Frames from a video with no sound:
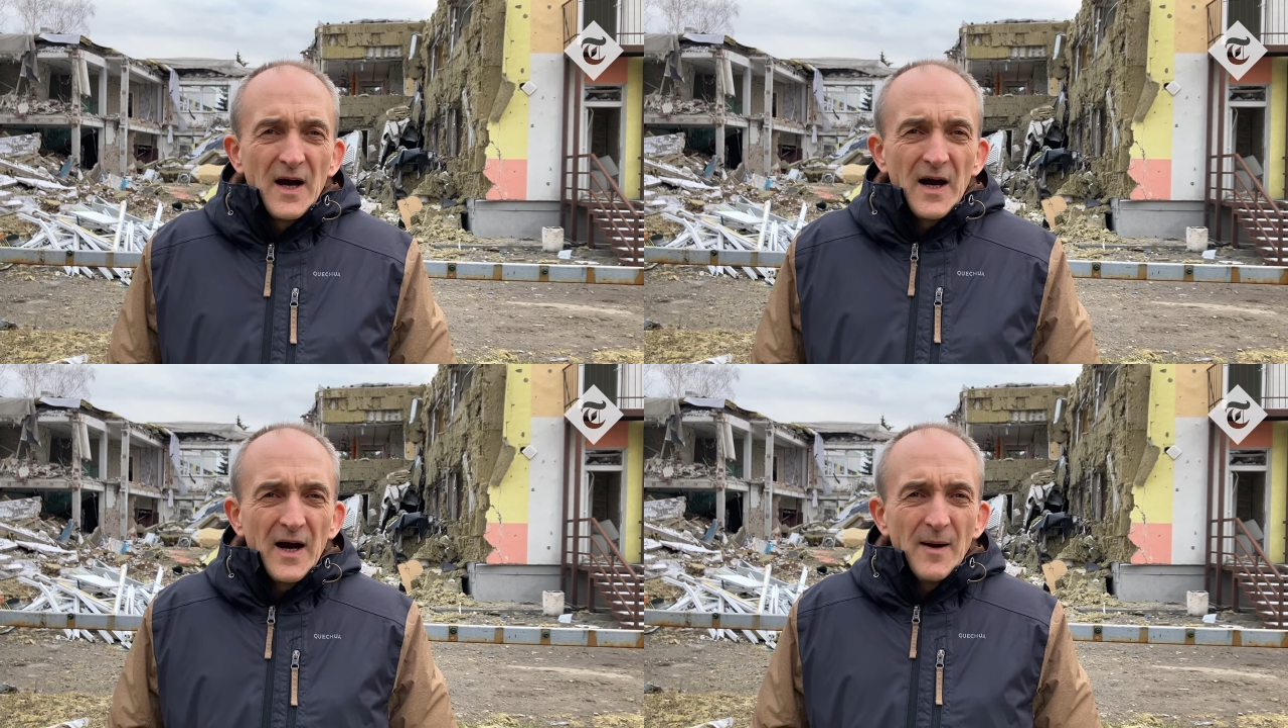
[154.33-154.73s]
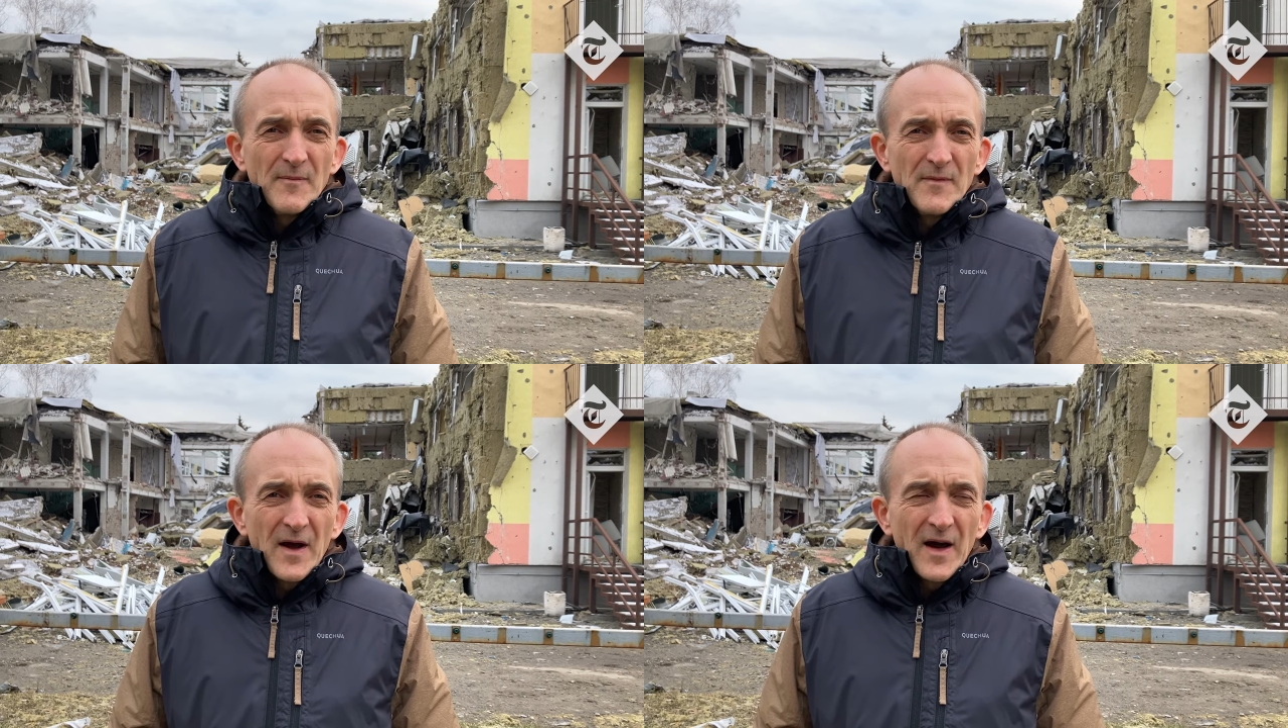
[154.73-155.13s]

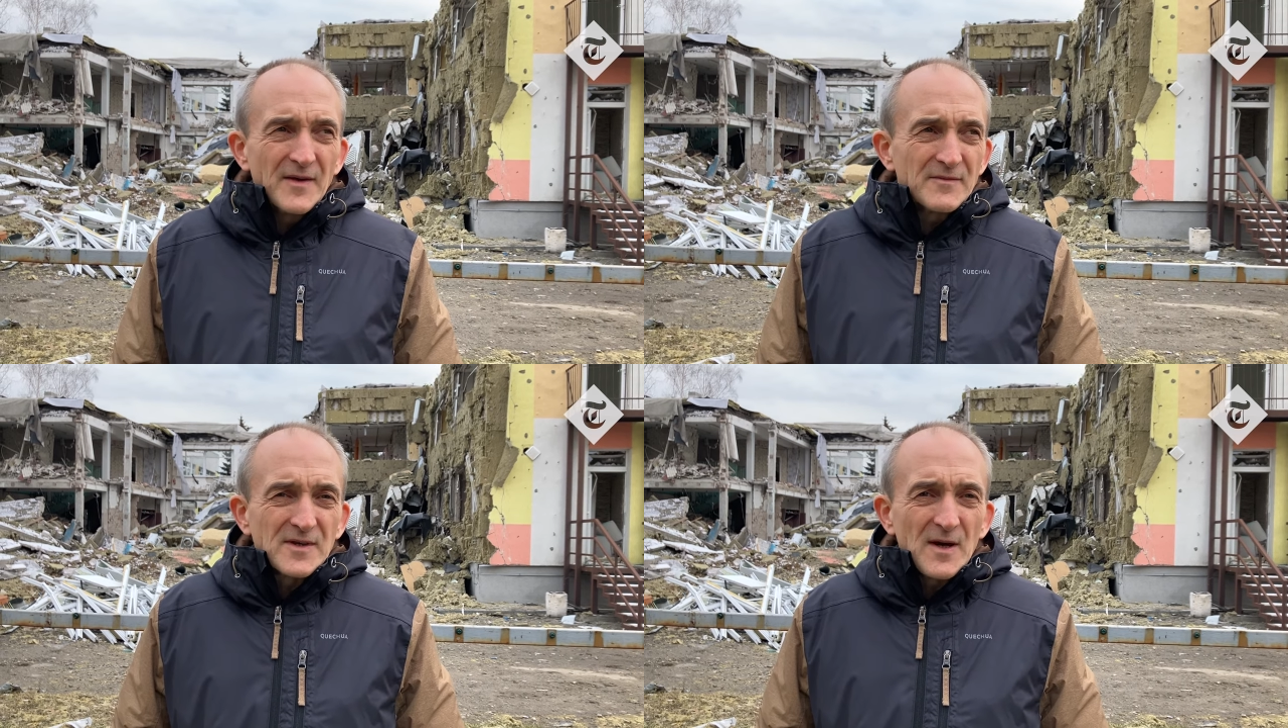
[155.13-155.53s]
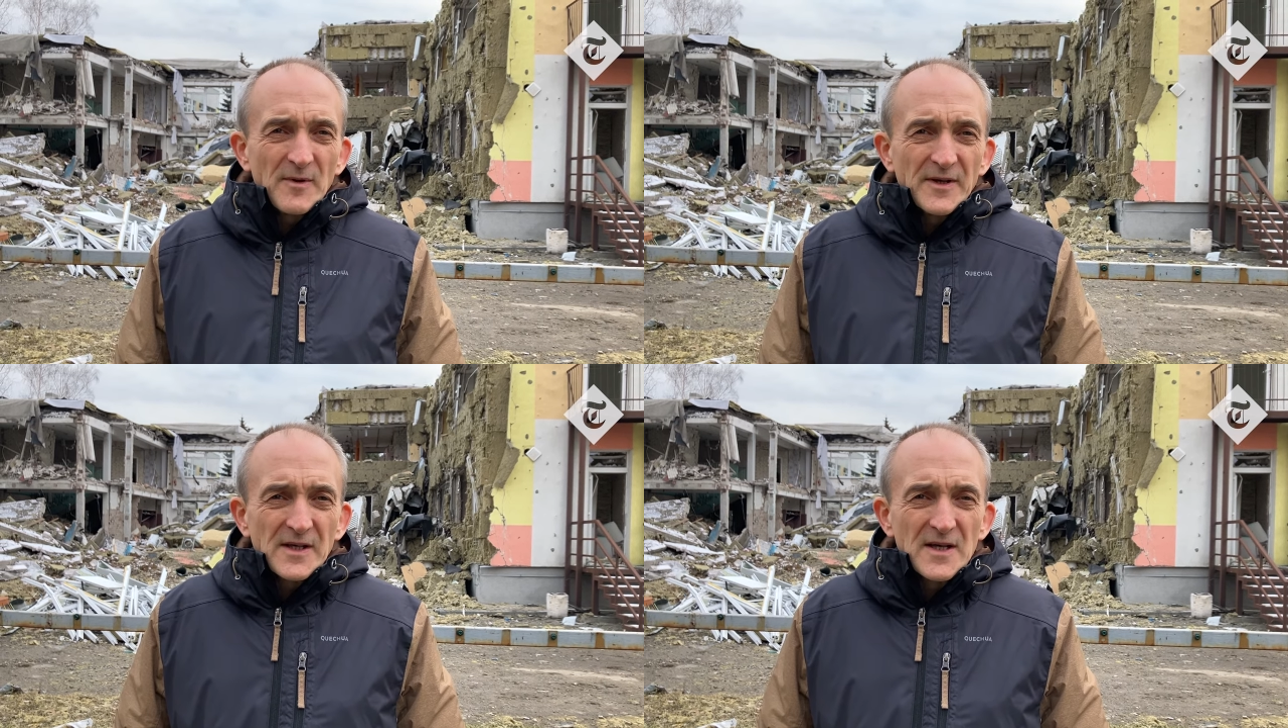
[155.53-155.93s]
Um, a
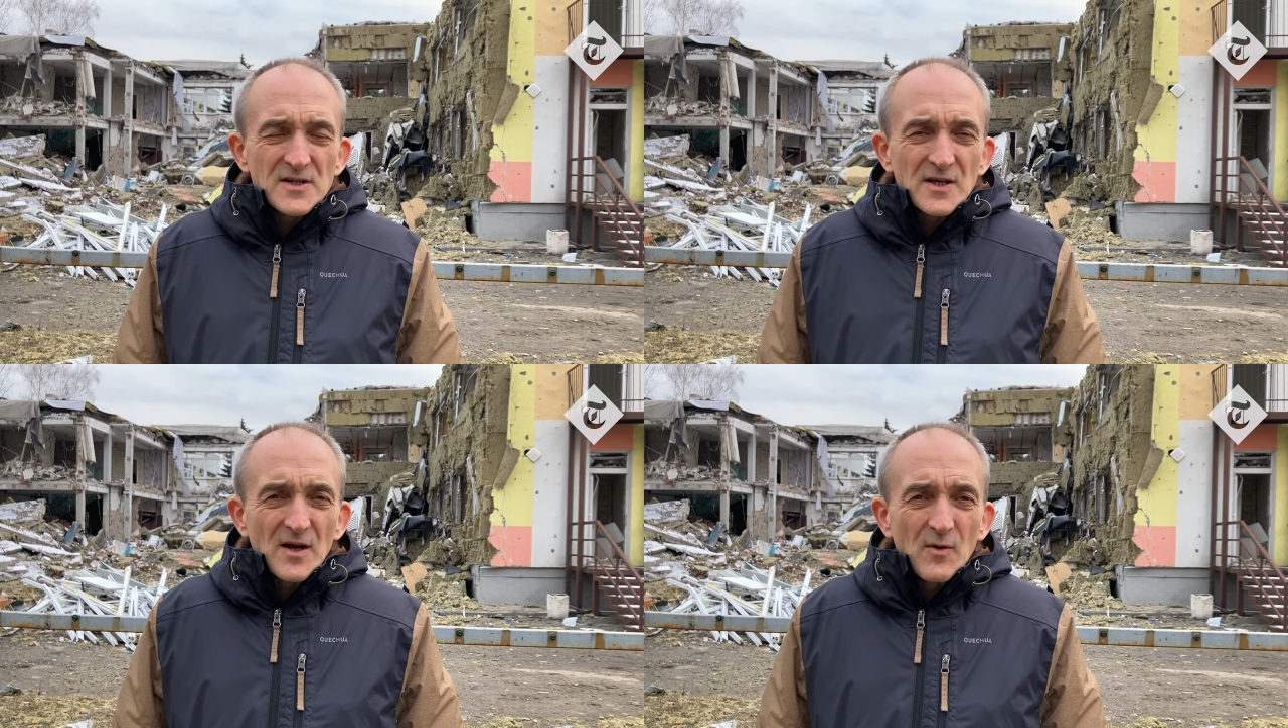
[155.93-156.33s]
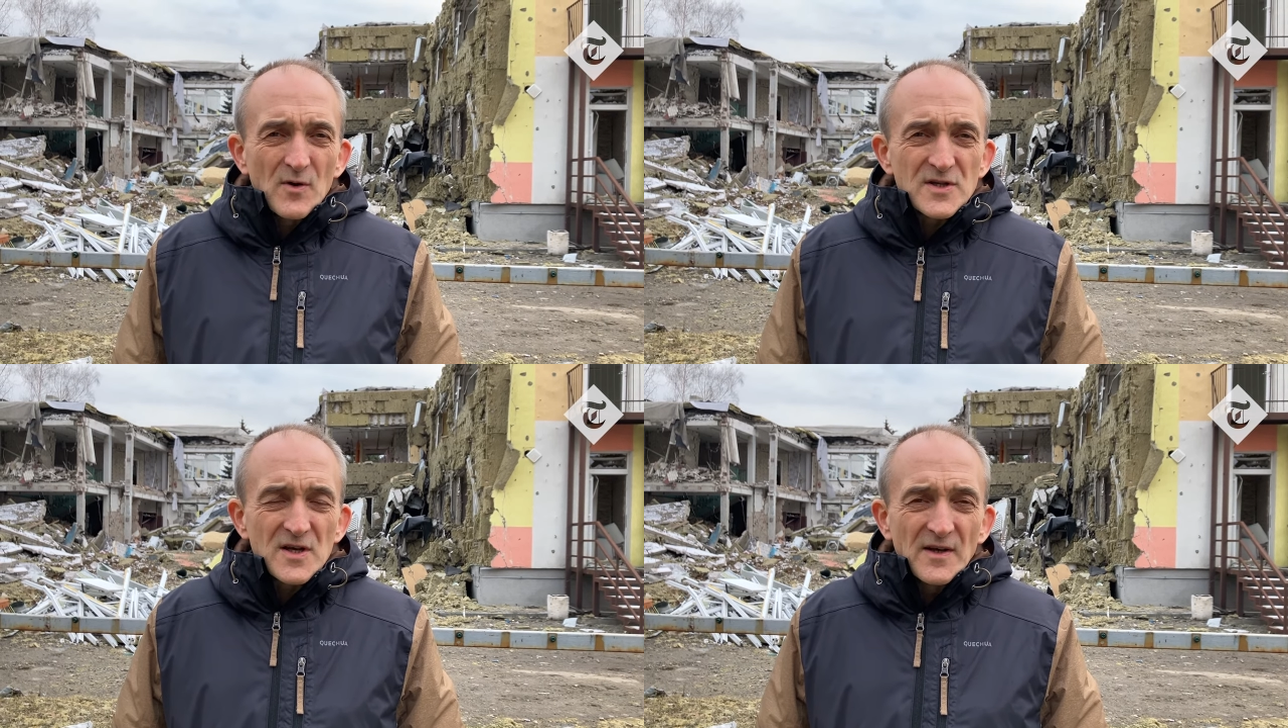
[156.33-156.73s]
couple of years ago,
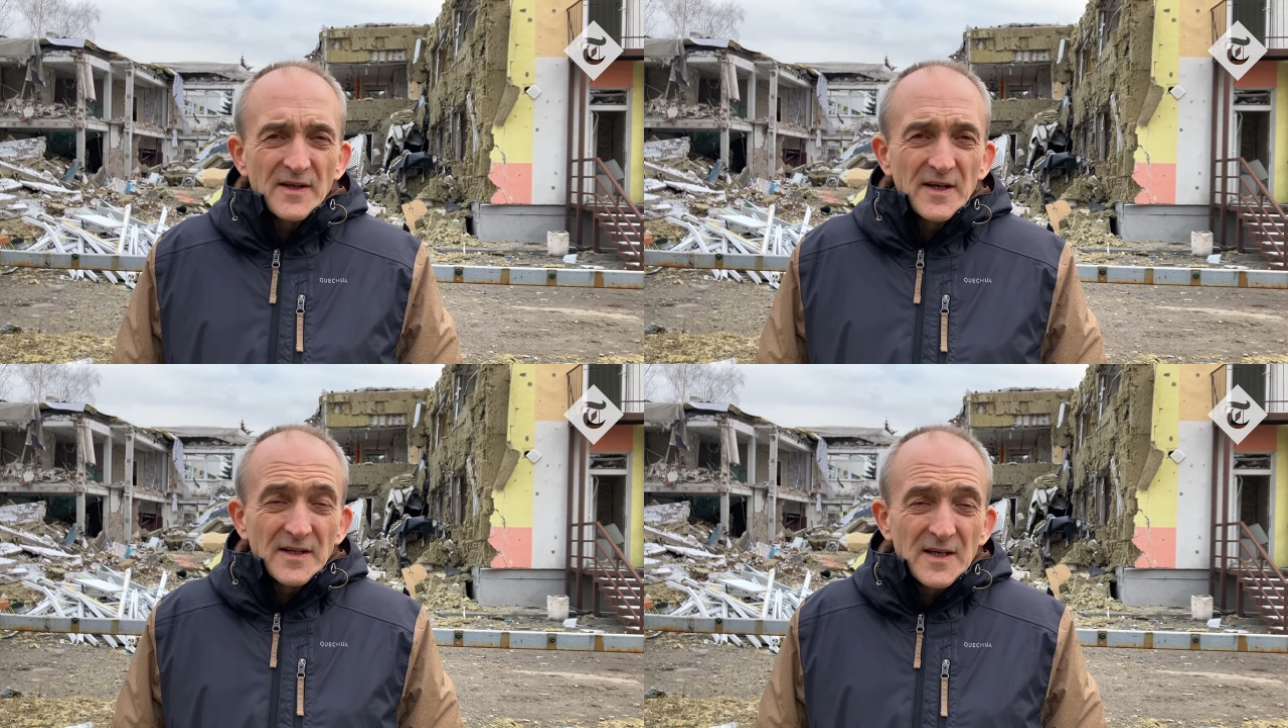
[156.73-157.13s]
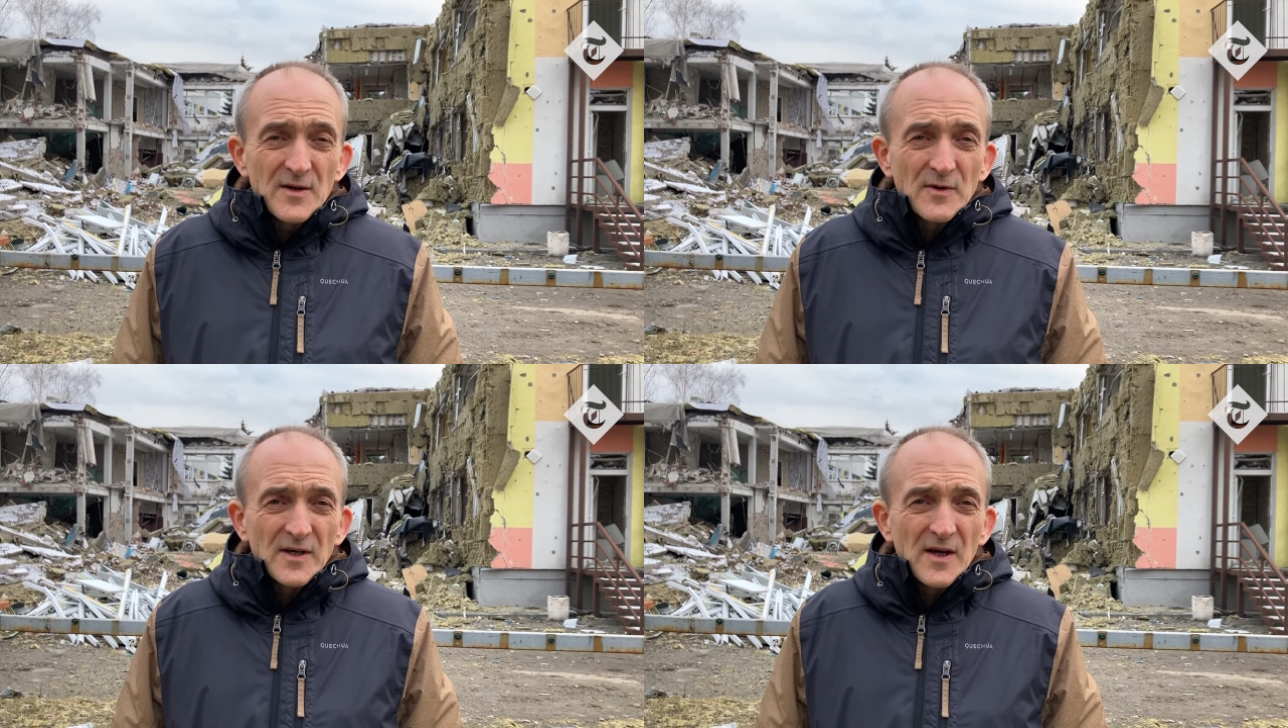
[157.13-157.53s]
or certainly a
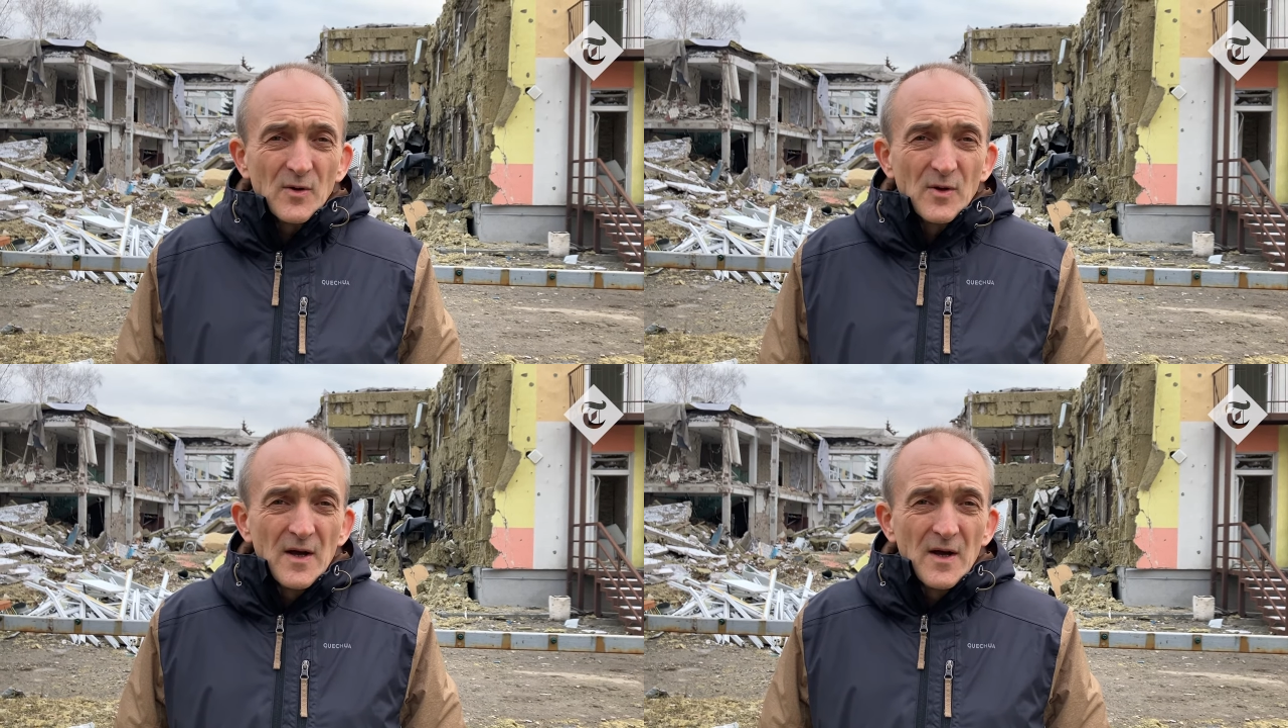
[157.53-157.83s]
year ago,